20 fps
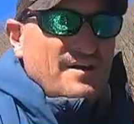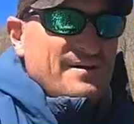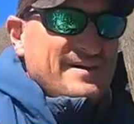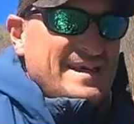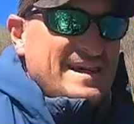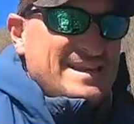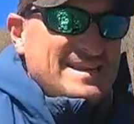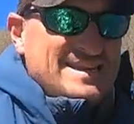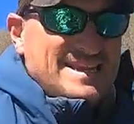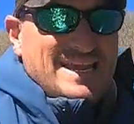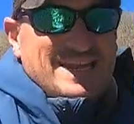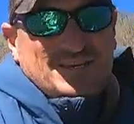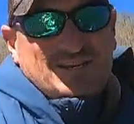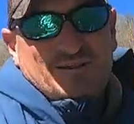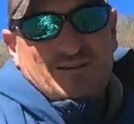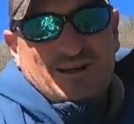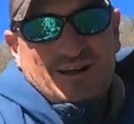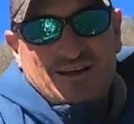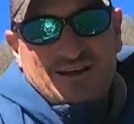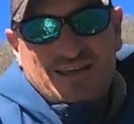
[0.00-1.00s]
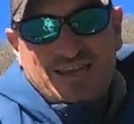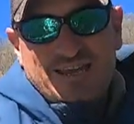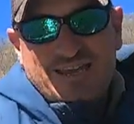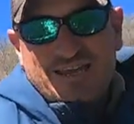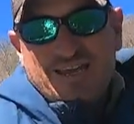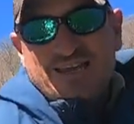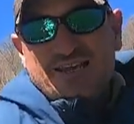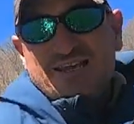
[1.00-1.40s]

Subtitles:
Well, that didn't take too long.